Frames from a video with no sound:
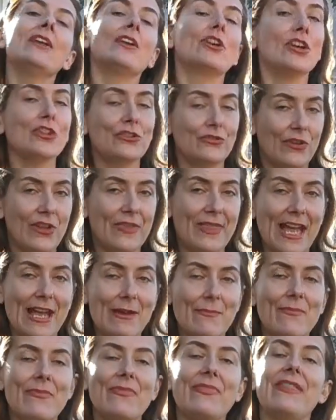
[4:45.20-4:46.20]
Good for
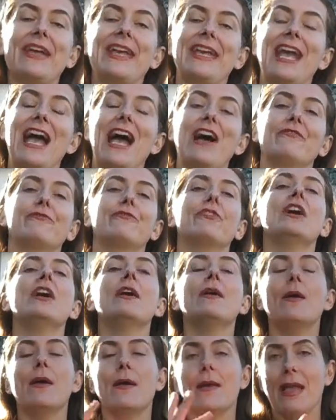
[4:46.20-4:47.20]
them, they have
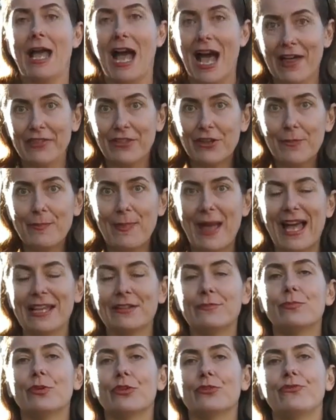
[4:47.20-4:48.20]
other
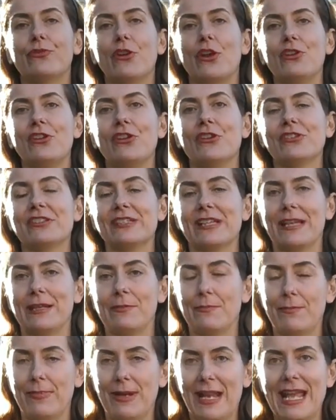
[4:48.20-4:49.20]
patent portfolios in
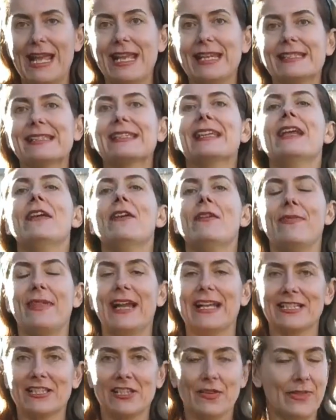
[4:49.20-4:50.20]
place.
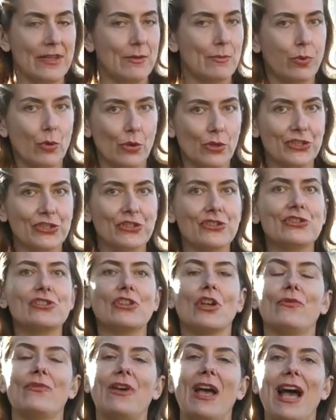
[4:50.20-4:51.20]
That's the importance
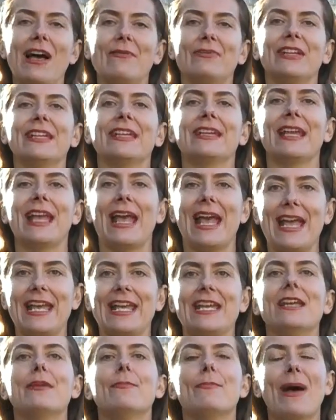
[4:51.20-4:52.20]
of having
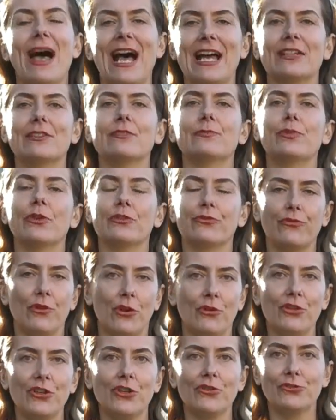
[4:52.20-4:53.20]
a patent
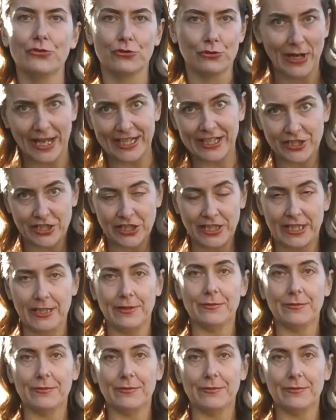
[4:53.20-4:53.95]
portfolio strategy.